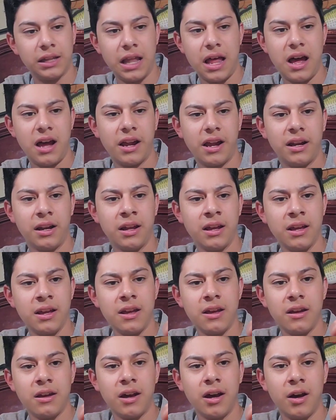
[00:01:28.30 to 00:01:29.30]
line,
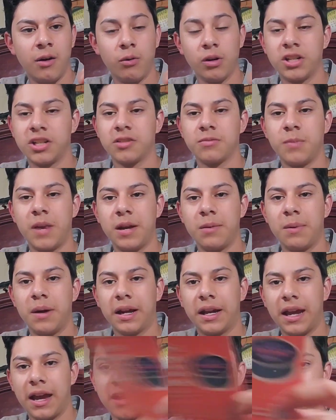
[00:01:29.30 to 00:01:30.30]
uh, which is made
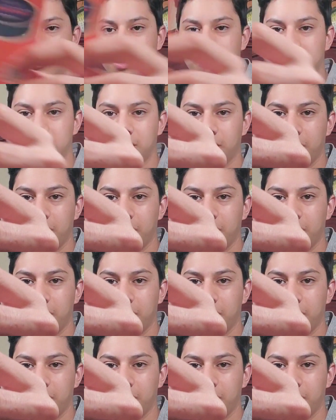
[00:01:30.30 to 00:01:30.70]
by KastKing.